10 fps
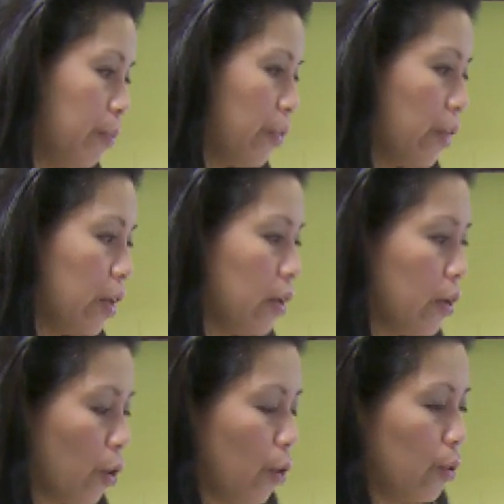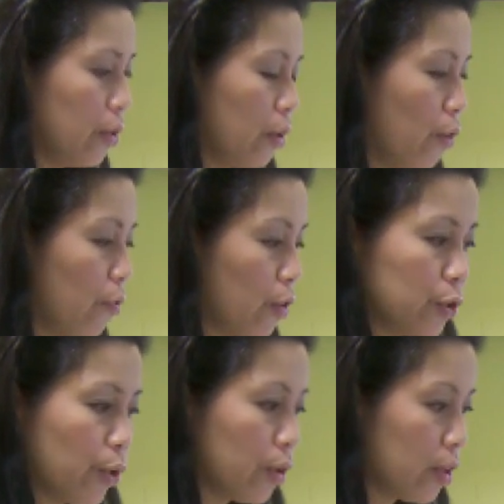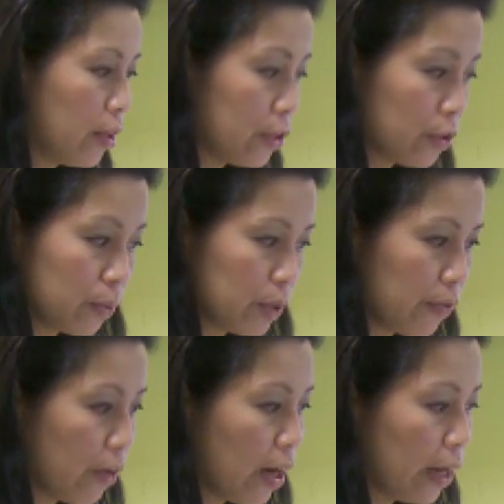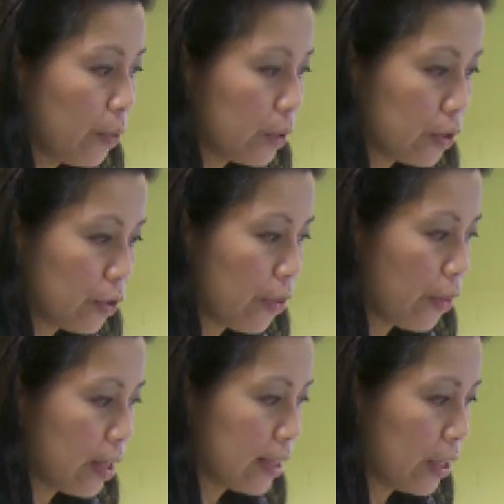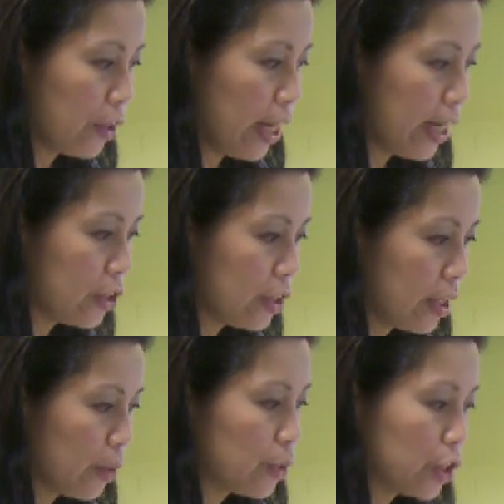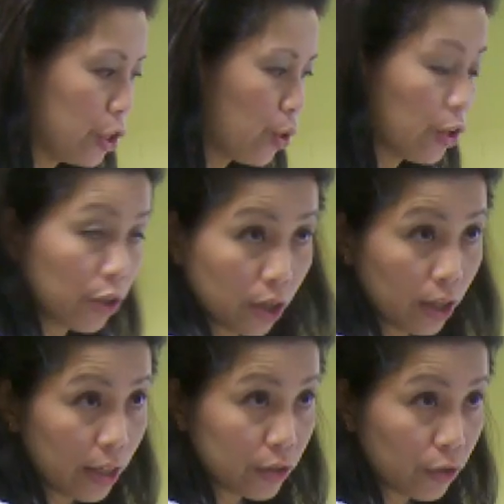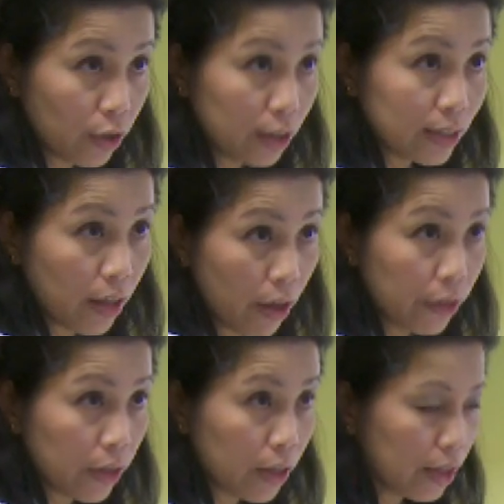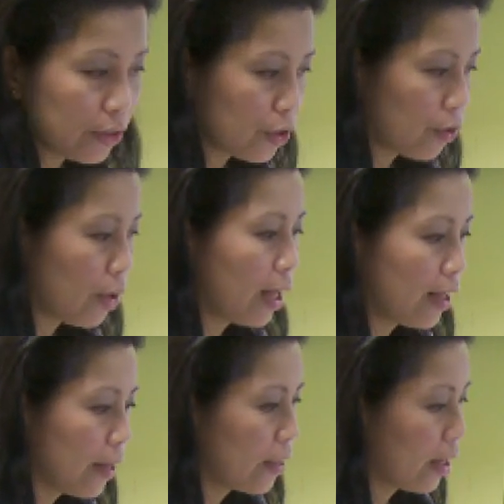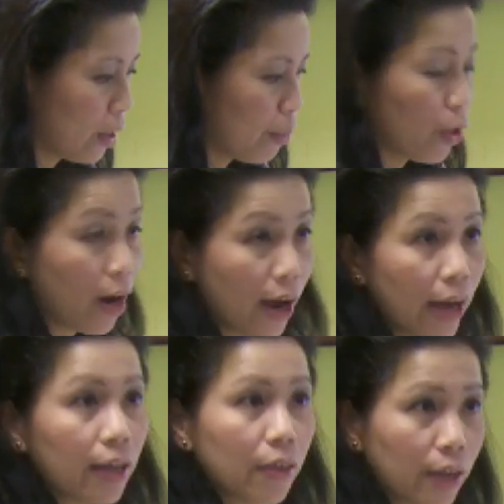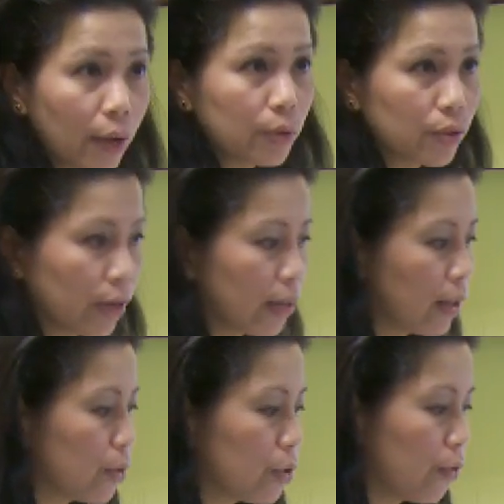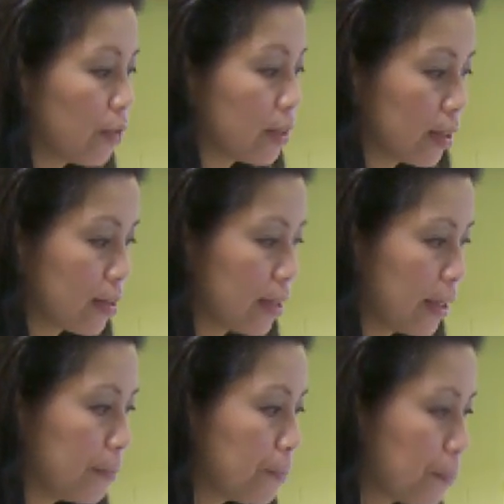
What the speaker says: But then your overall total cholesterol was fine. What's a good thing is that your HDL, which is your good cholesterol, it's the healthy cholesterol. I like that number high. That was great. That was over 60.